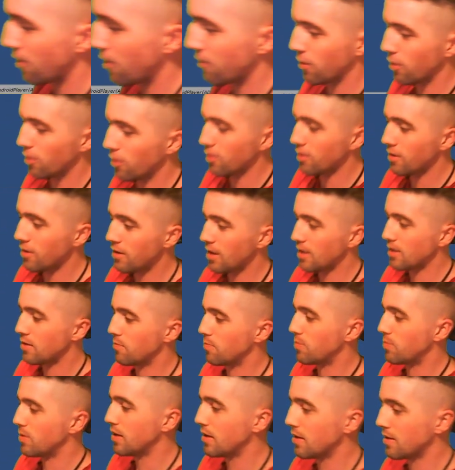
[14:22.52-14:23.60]
heard that the
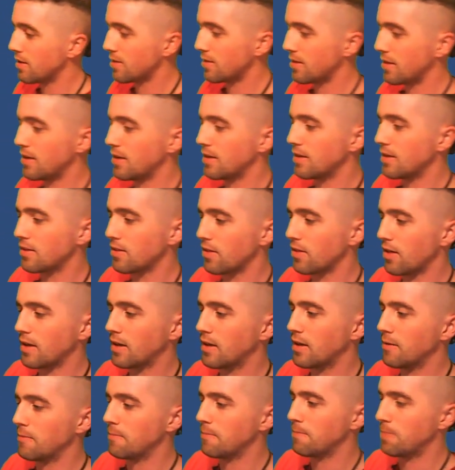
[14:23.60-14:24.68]
biggest thing is like
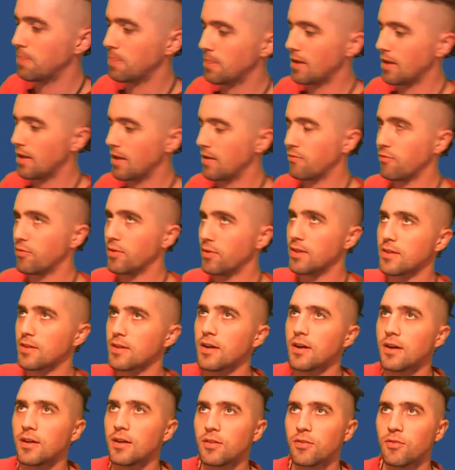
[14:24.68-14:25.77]
if we
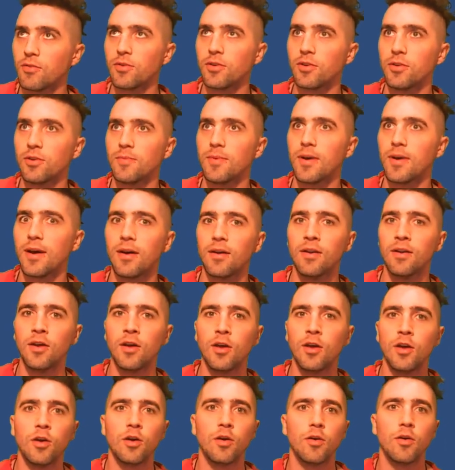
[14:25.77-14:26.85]
start talking about
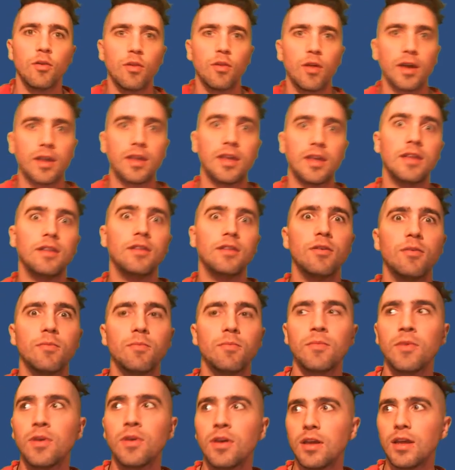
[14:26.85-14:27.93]
like in the
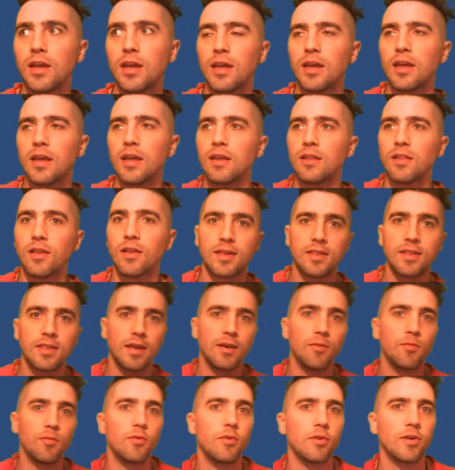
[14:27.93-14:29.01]
like say
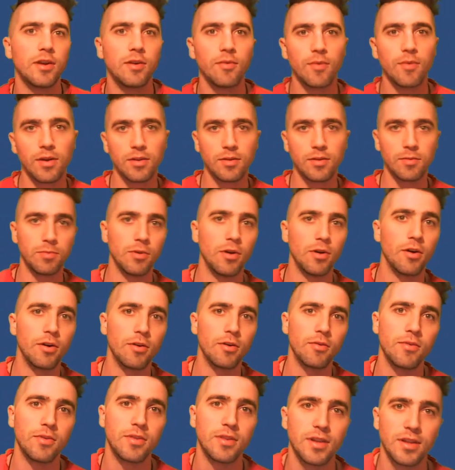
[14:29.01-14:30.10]
walking around the block
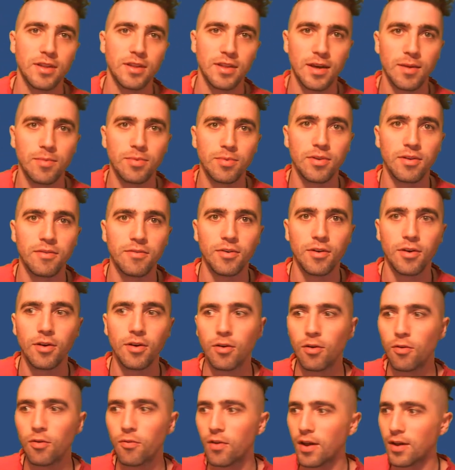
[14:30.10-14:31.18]
was an example I've heard
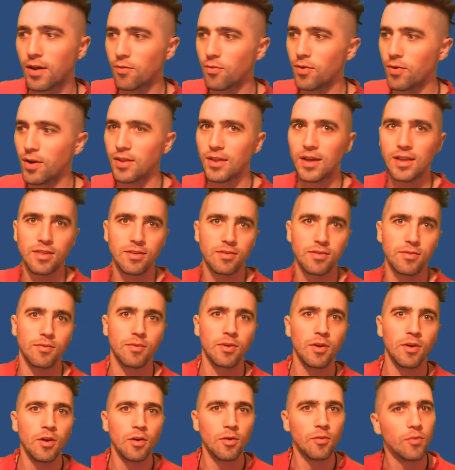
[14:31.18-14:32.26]
of like where that's
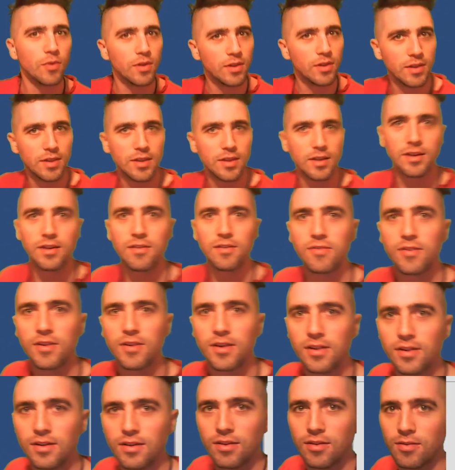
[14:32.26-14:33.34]
really
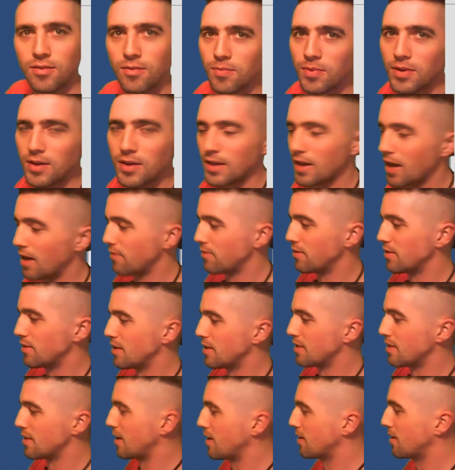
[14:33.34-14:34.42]
significant to be having these
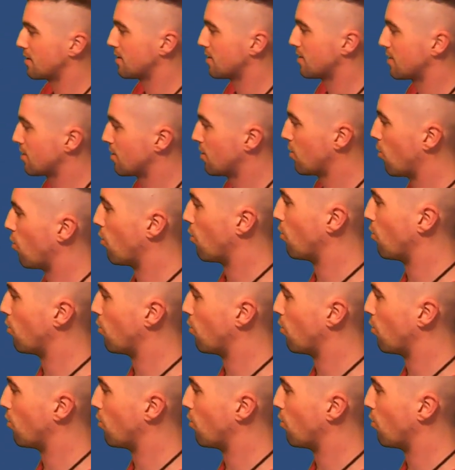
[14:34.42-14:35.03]
anchors or